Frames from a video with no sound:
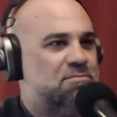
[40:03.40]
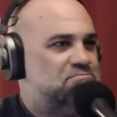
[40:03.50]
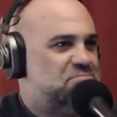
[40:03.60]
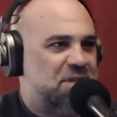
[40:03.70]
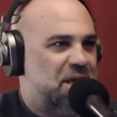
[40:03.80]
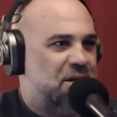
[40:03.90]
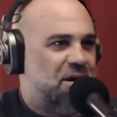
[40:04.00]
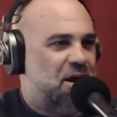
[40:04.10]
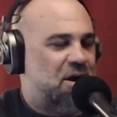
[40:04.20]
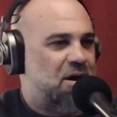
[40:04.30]
Dude. that
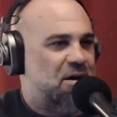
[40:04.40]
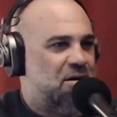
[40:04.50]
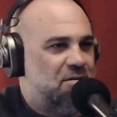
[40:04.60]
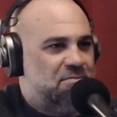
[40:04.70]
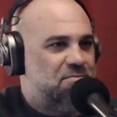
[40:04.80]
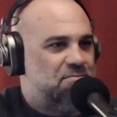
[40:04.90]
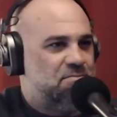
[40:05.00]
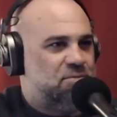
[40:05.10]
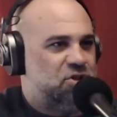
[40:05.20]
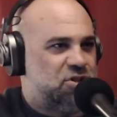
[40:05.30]
are
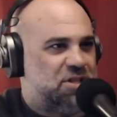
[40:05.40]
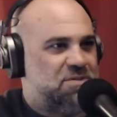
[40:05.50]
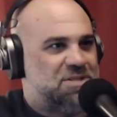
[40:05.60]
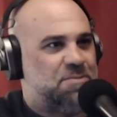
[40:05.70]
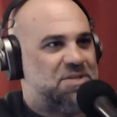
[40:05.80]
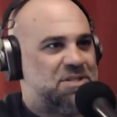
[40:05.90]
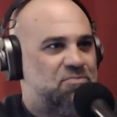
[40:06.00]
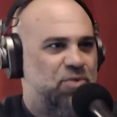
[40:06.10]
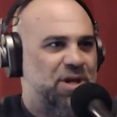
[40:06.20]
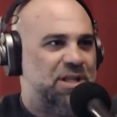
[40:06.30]
it's really gaining
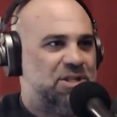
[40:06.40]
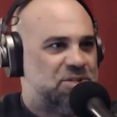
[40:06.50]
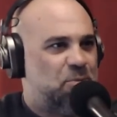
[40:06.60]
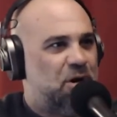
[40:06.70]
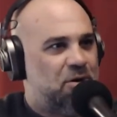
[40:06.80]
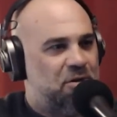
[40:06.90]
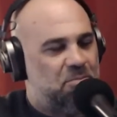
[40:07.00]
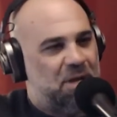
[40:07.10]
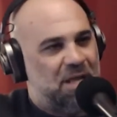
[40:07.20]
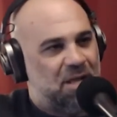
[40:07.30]
traction, really man. smaller yeah,
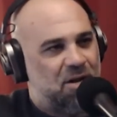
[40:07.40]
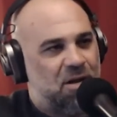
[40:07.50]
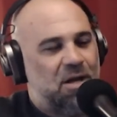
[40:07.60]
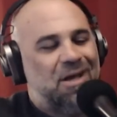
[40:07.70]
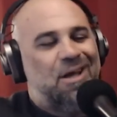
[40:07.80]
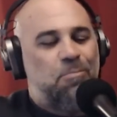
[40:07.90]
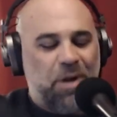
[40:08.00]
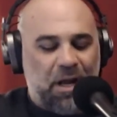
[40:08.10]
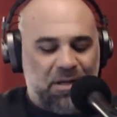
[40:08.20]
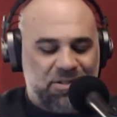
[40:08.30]
than me yeah, that are yeah.
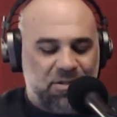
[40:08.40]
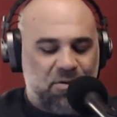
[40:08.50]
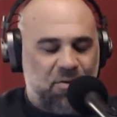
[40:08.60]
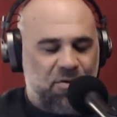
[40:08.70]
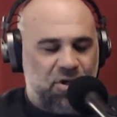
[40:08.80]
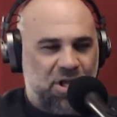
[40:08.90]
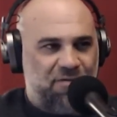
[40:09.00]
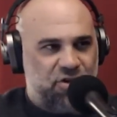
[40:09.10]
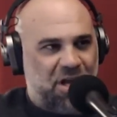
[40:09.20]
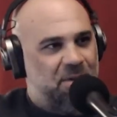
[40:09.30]
but I also have
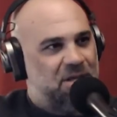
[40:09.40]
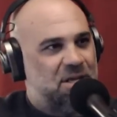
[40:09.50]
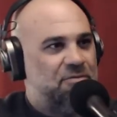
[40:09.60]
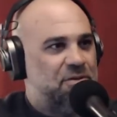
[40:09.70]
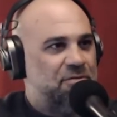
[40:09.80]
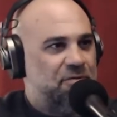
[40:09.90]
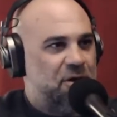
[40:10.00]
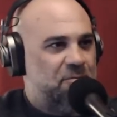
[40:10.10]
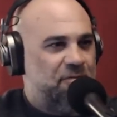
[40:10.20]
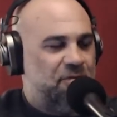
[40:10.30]
shot myself in the
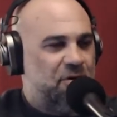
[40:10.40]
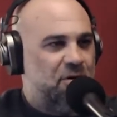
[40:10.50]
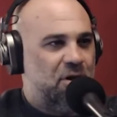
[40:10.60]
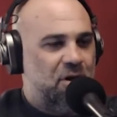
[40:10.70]
foot for